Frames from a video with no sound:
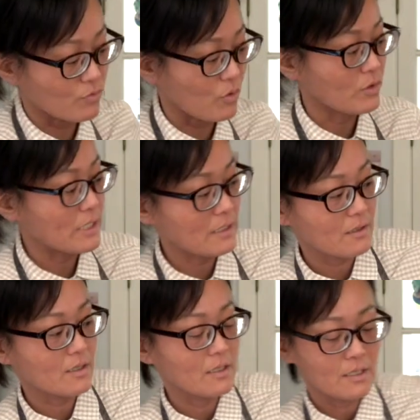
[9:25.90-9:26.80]

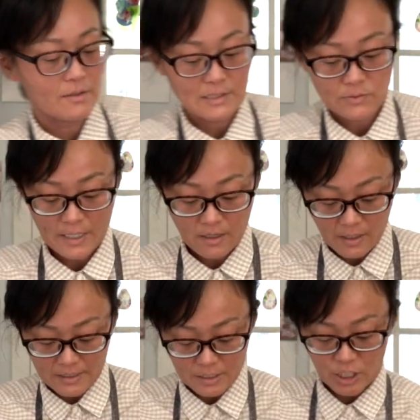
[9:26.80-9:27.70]
rolling, this I
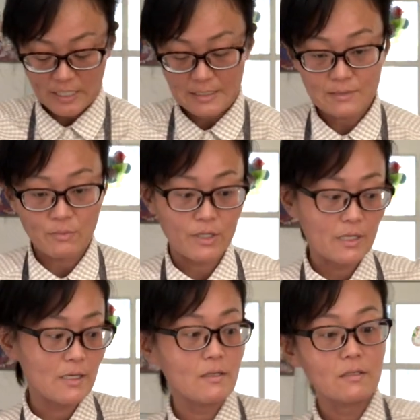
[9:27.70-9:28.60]
got at a Chinese
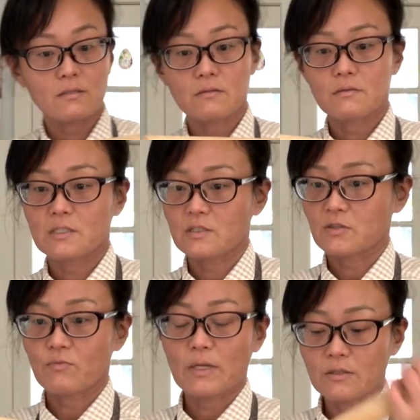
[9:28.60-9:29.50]
market. It's
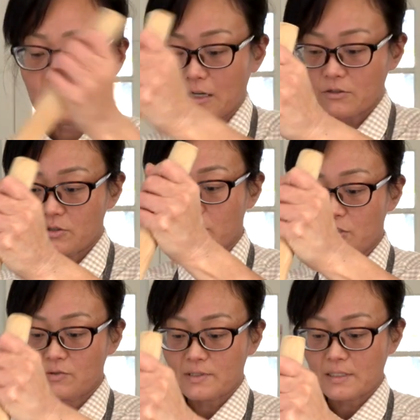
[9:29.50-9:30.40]
just a regular dowel. You can
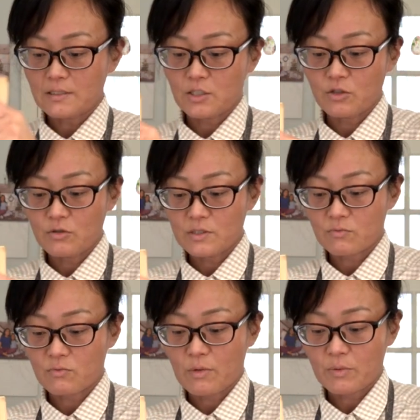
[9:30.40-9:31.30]
use this too.
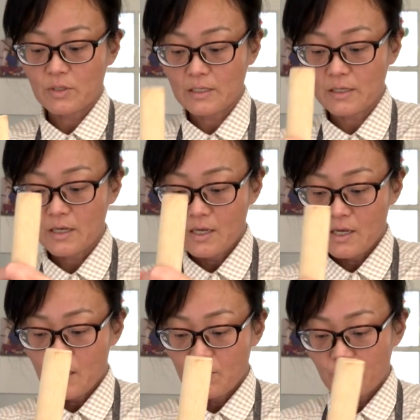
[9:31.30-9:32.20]
Just remember to
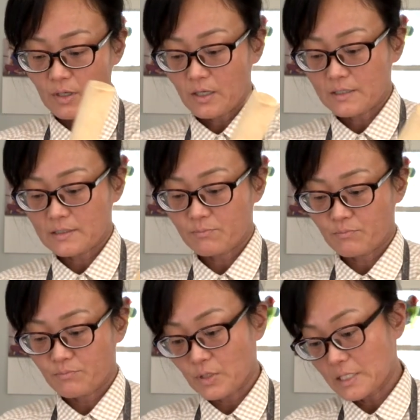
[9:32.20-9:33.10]

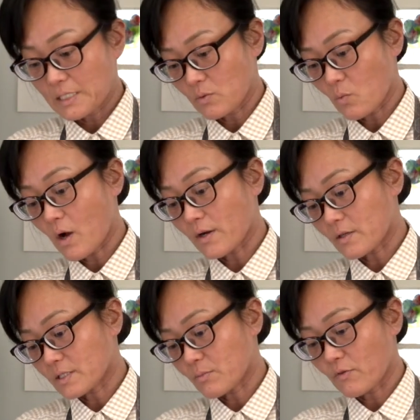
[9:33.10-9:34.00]
put it in
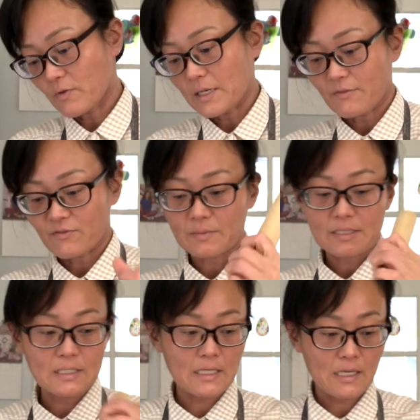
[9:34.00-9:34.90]
water to prevent it from
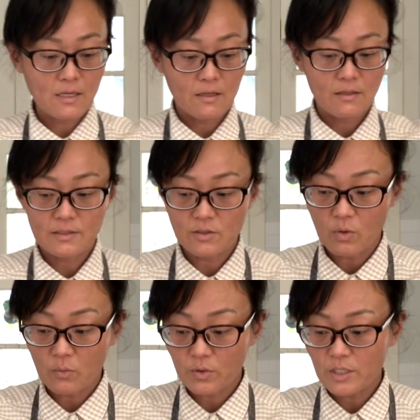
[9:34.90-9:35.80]
sticking. So
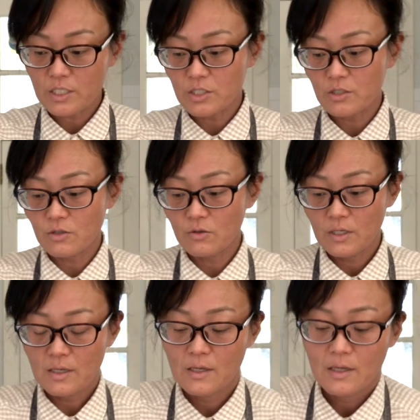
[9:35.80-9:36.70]
what we're gonna do,
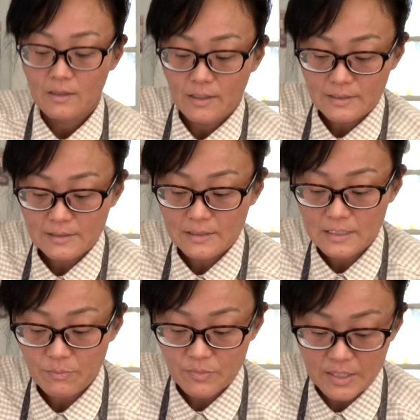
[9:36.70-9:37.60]
like I said,
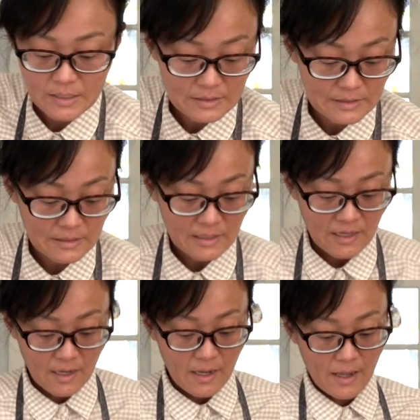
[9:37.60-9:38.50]
dip this
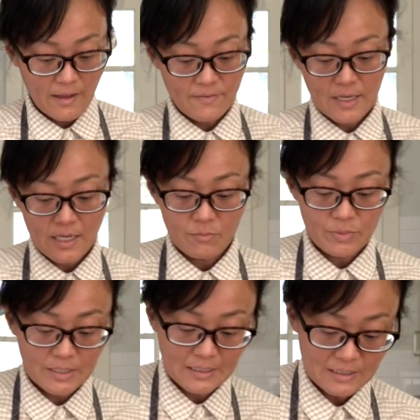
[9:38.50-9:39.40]
and then
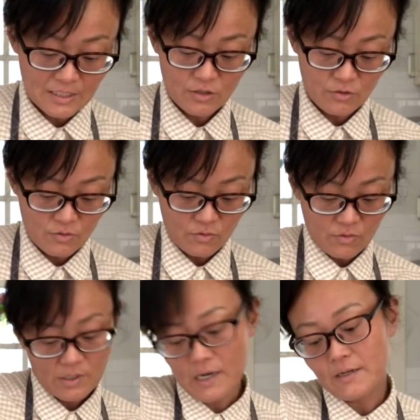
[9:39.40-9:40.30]
begin
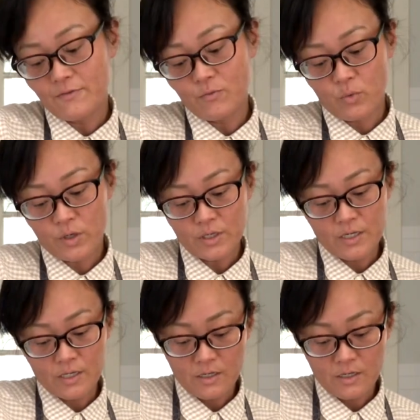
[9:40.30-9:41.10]
to kind of work